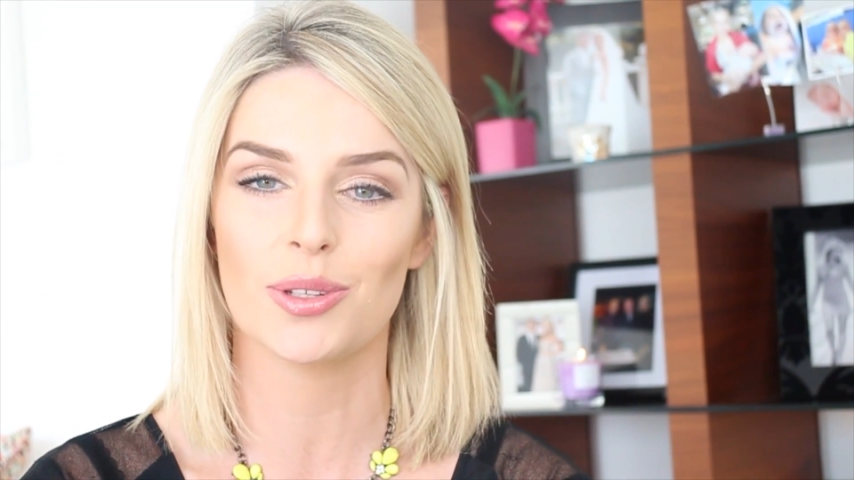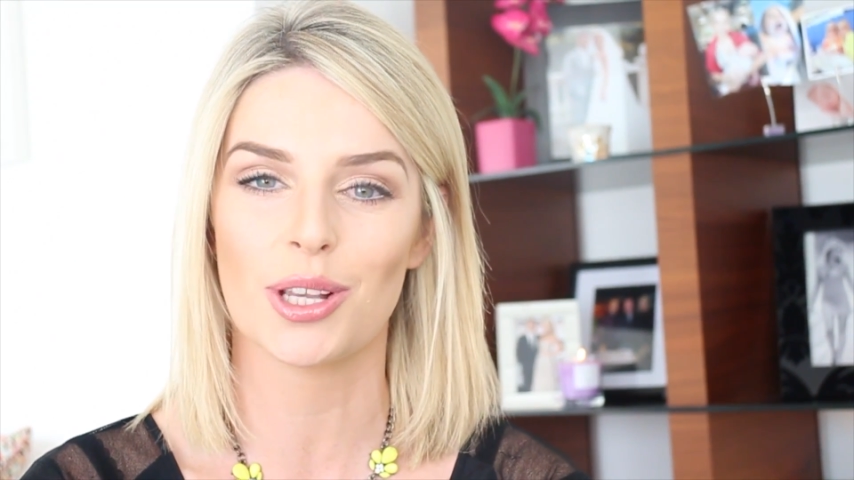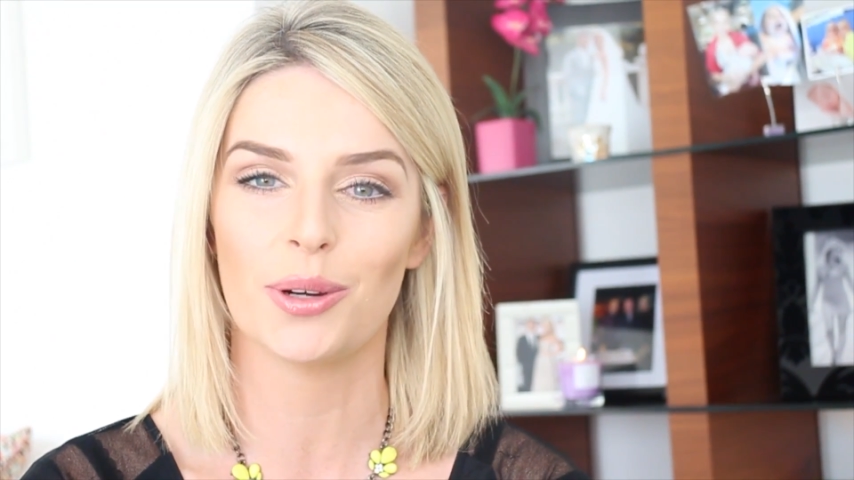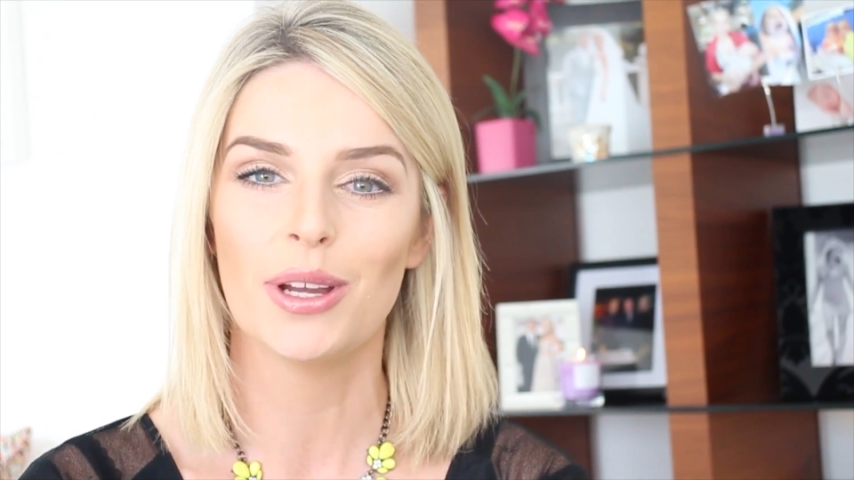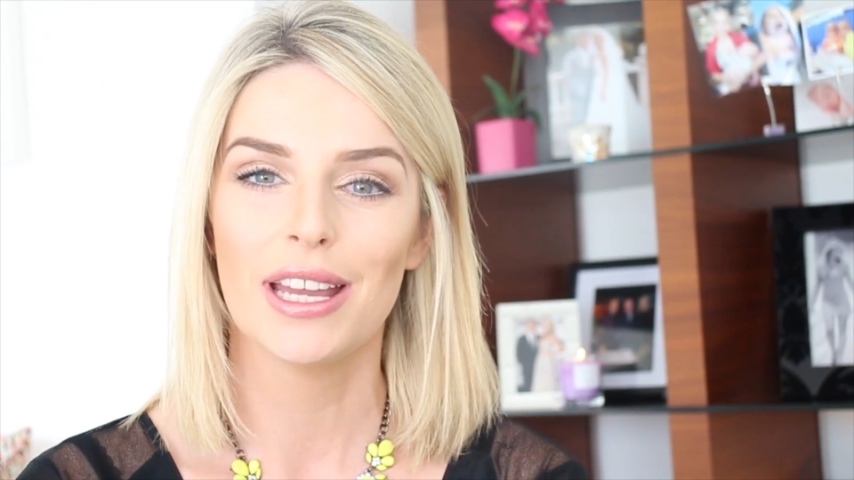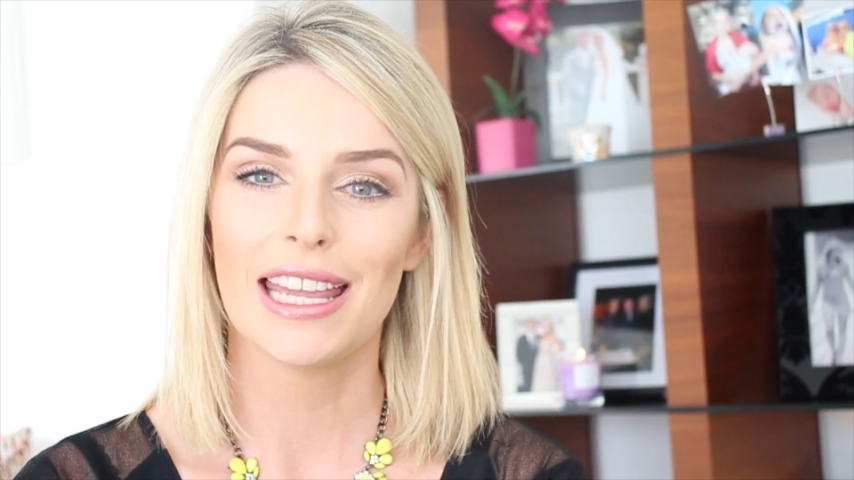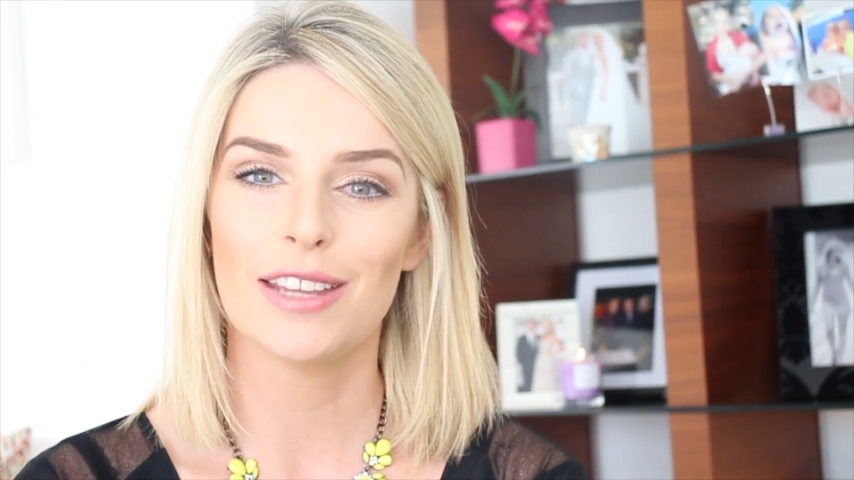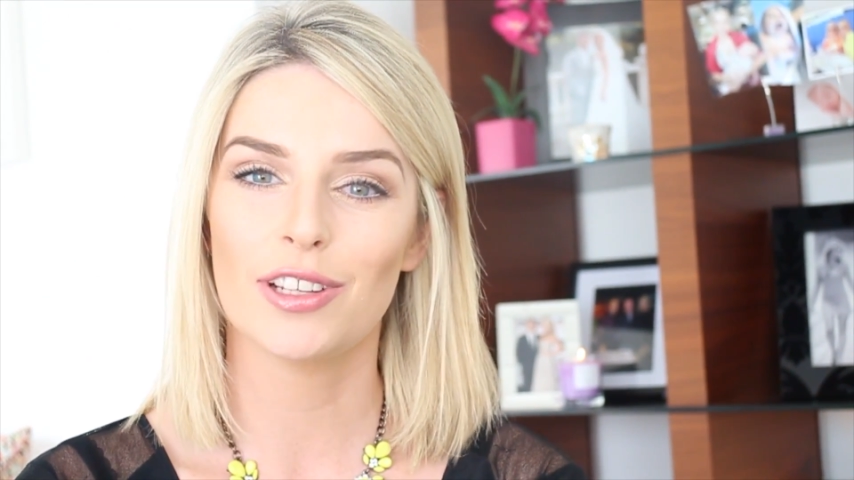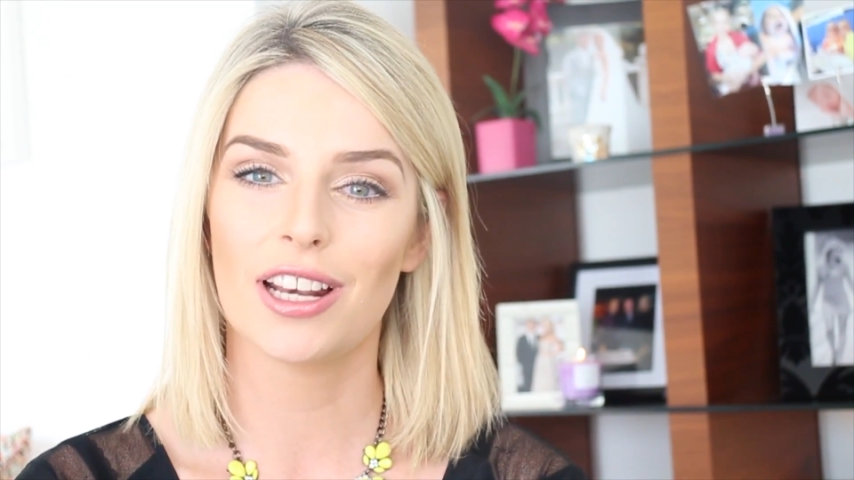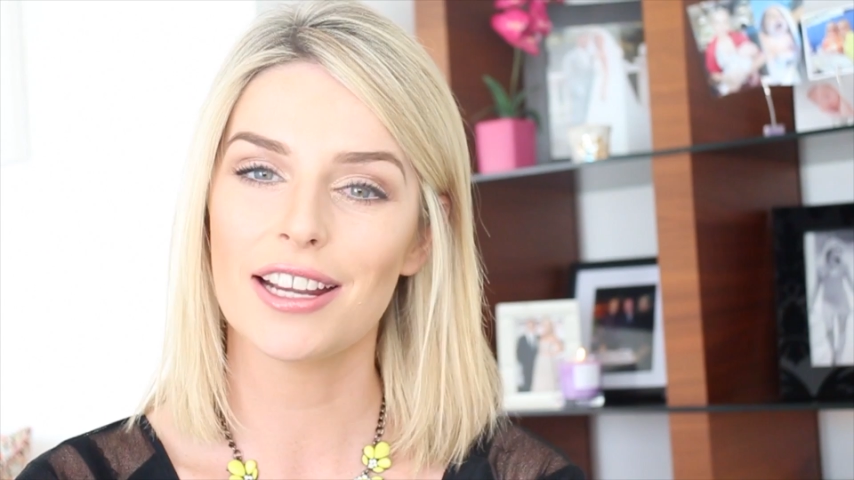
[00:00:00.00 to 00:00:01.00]
So
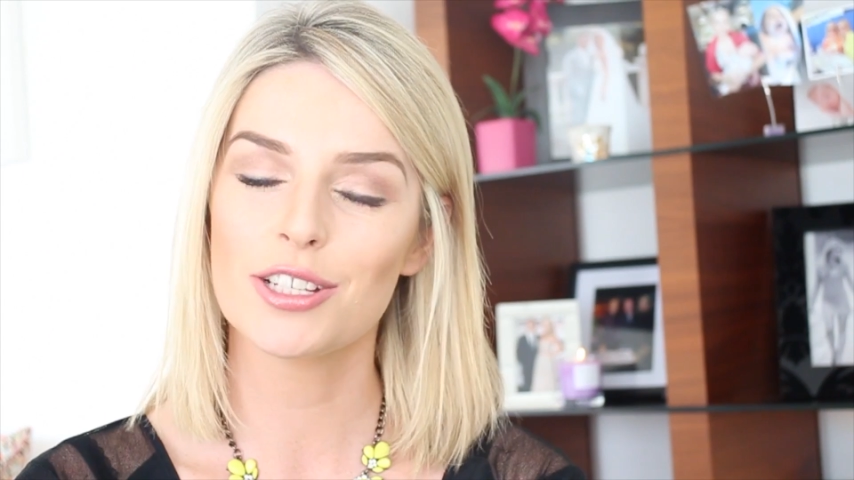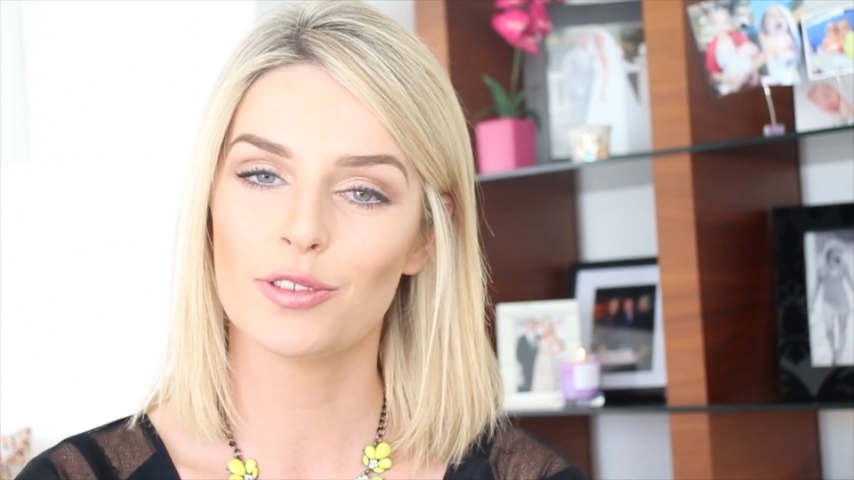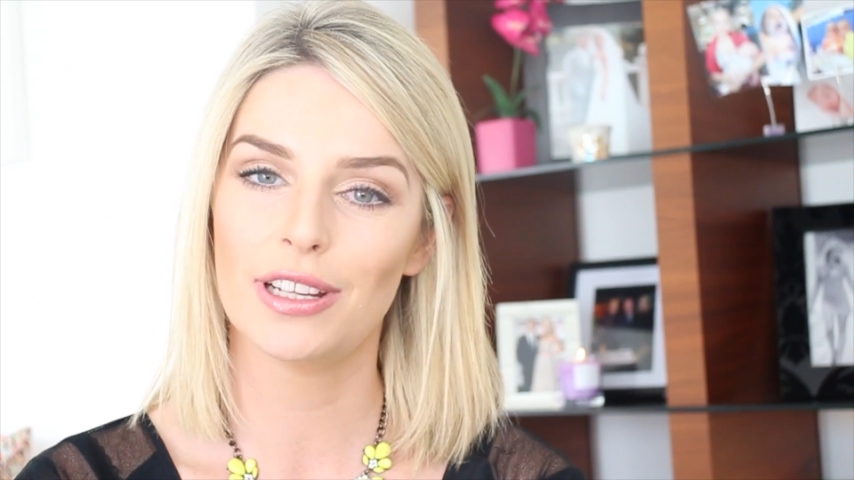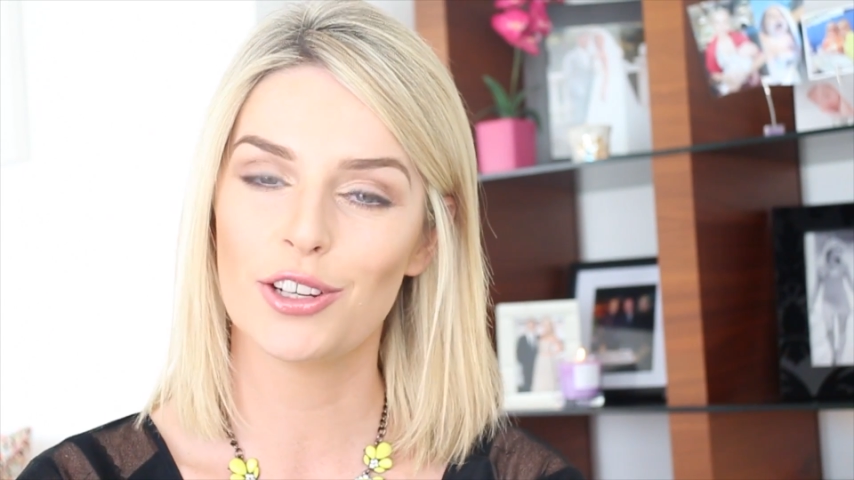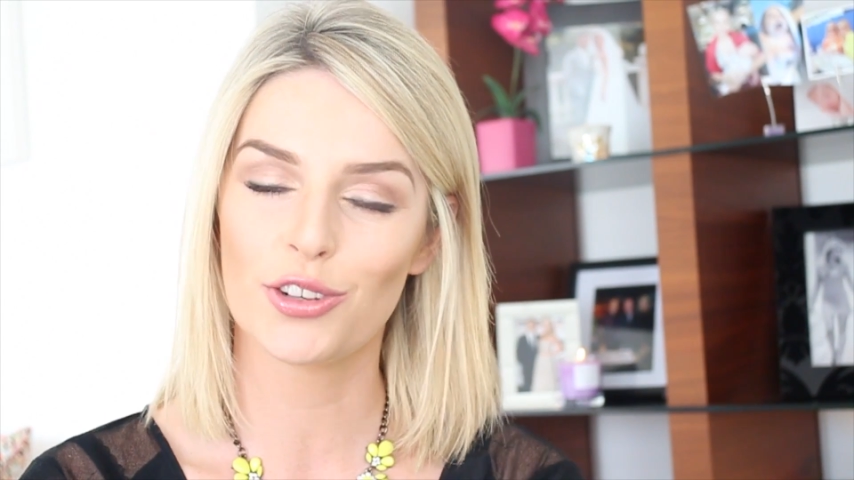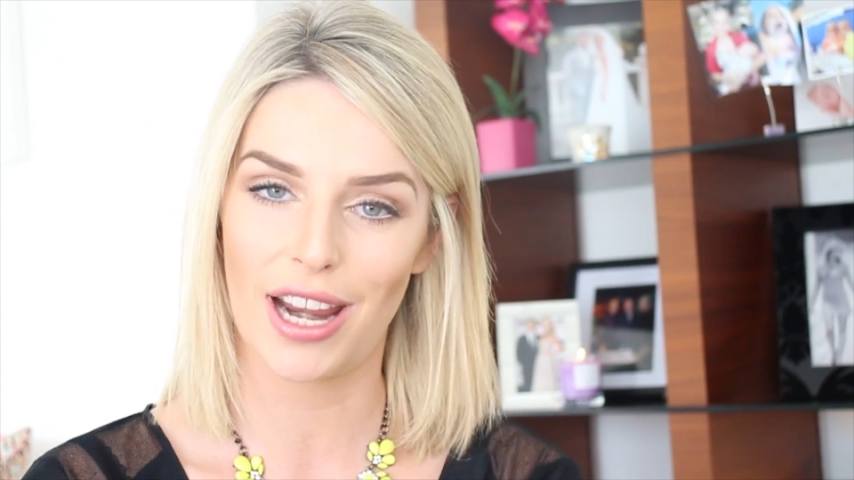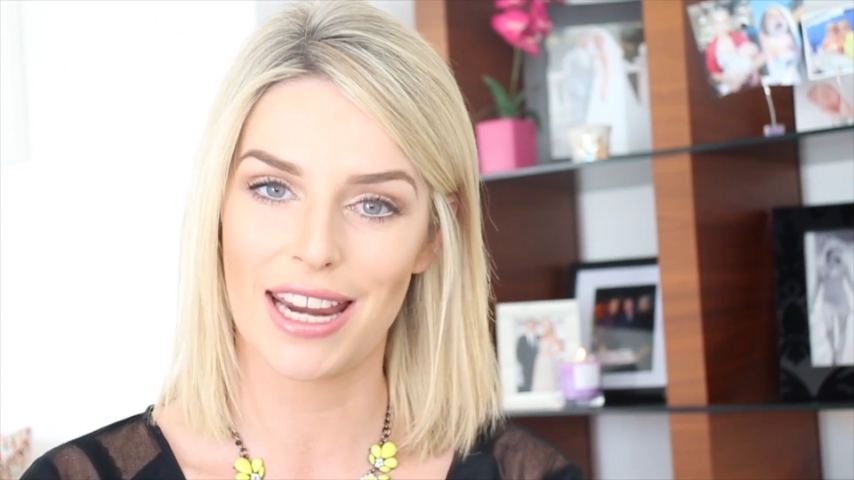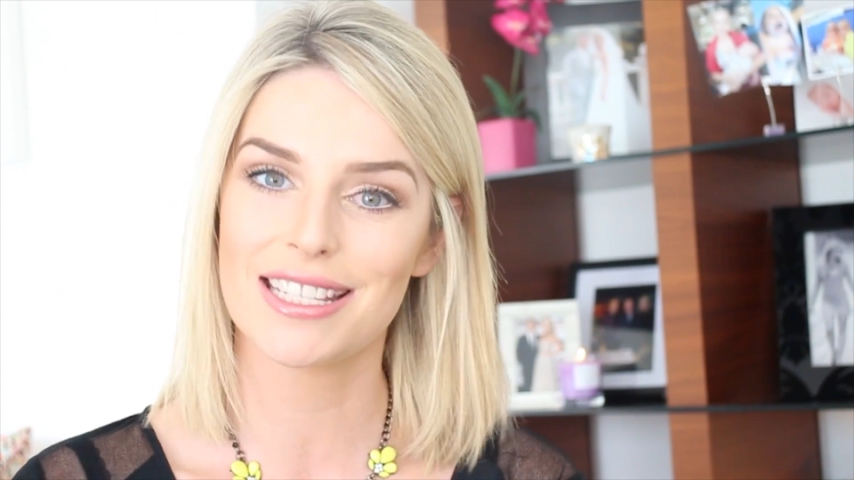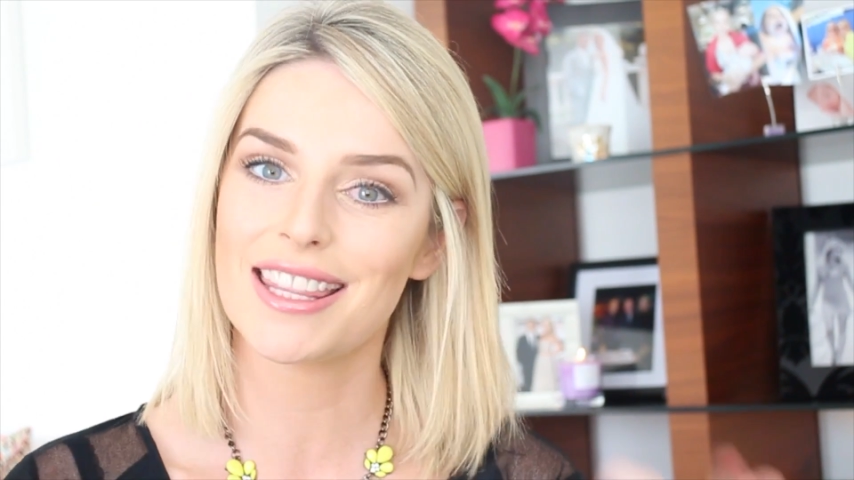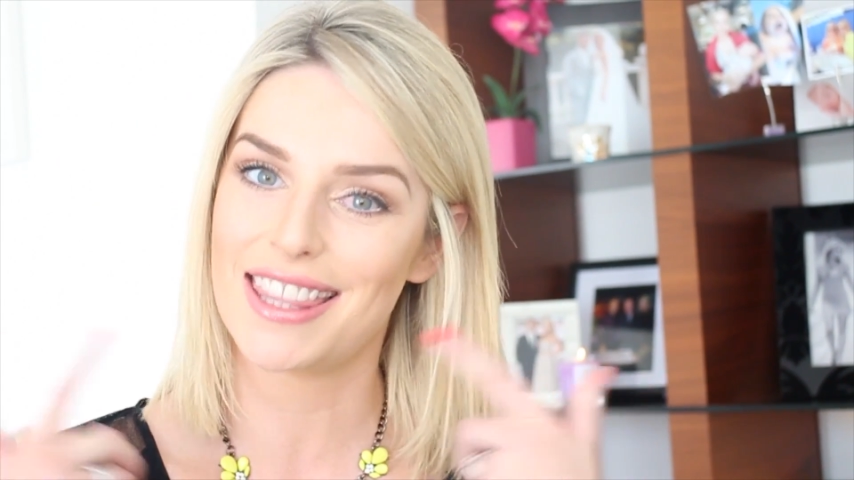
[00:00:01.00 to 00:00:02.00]
if you'd like to recreate